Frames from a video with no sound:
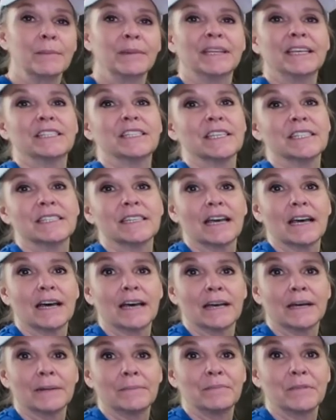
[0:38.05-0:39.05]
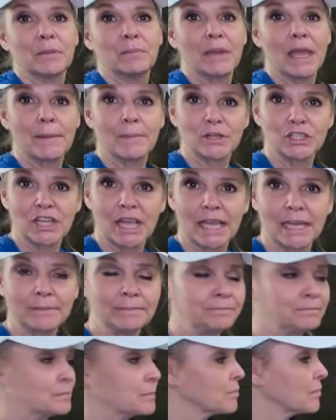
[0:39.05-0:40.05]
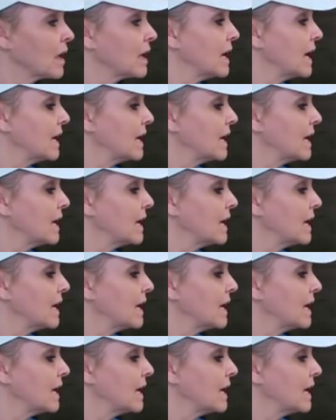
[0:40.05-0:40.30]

But this is a um, paper shade